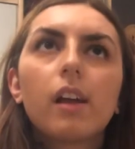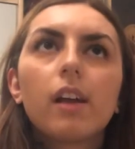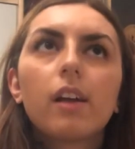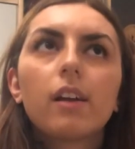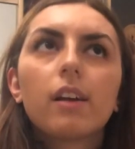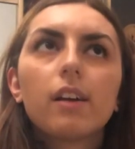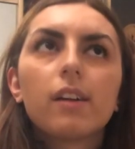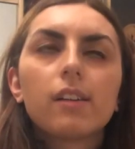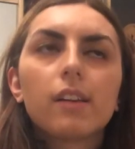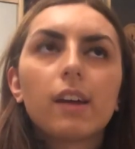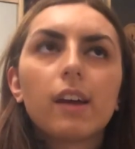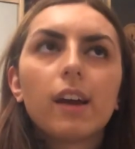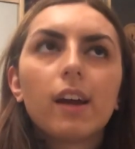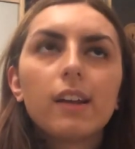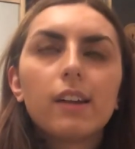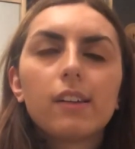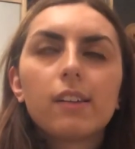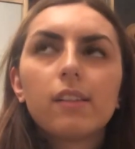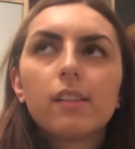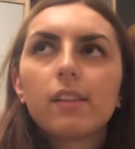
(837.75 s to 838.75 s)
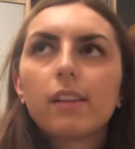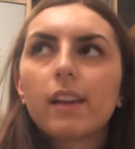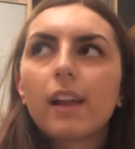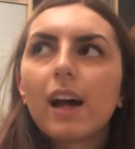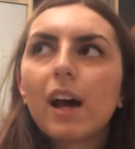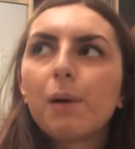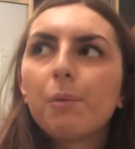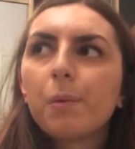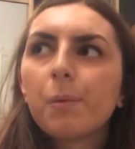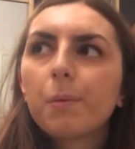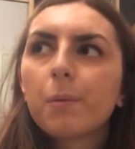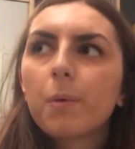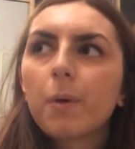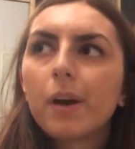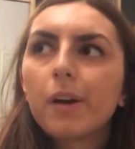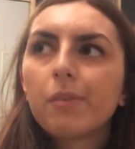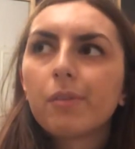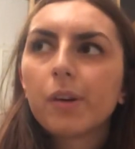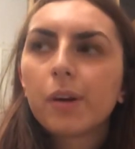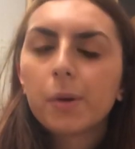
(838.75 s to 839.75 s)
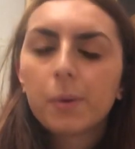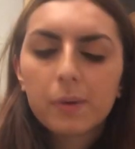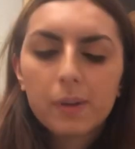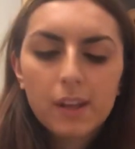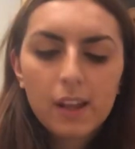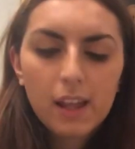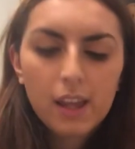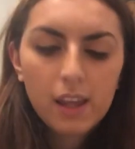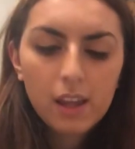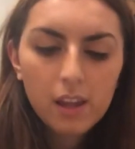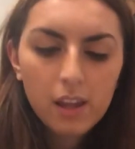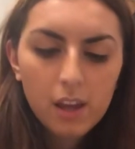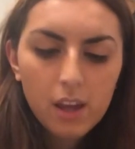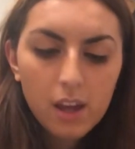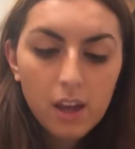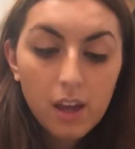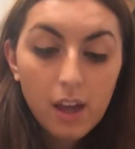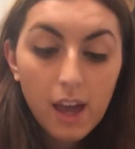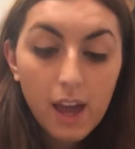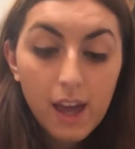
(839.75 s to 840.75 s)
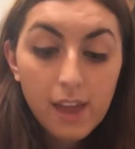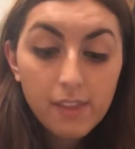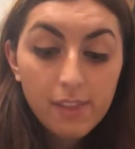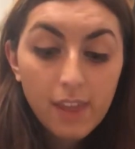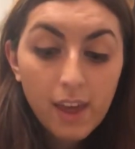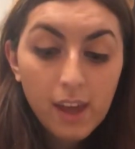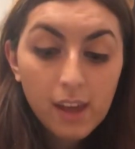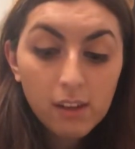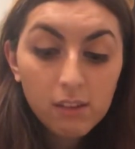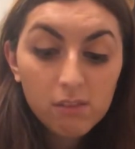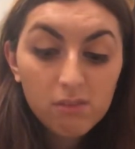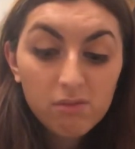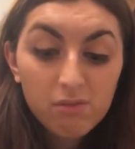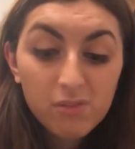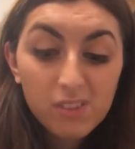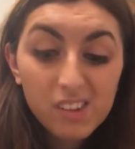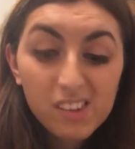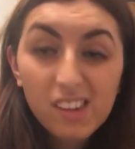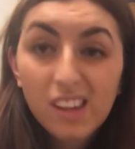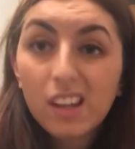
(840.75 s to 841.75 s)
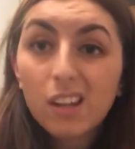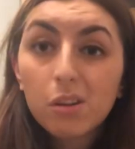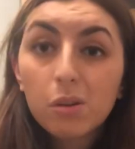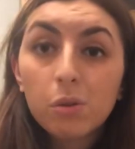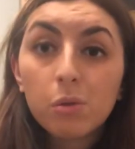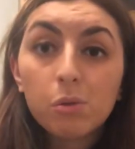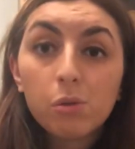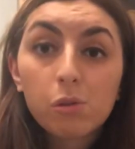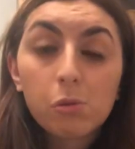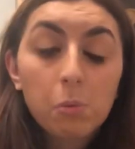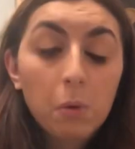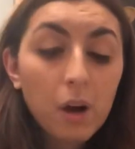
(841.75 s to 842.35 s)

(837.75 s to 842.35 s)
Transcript: because I listen to that album quite frequently. And then for singles